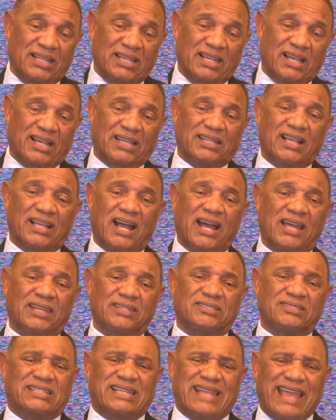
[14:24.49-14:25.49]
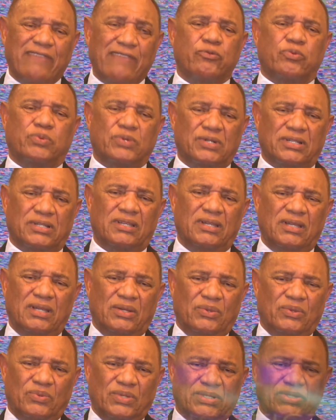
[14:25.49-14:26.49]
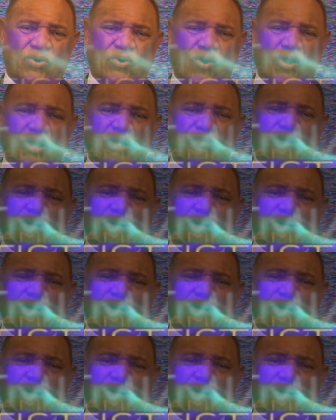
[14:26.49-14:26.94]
And Carter's life work was all about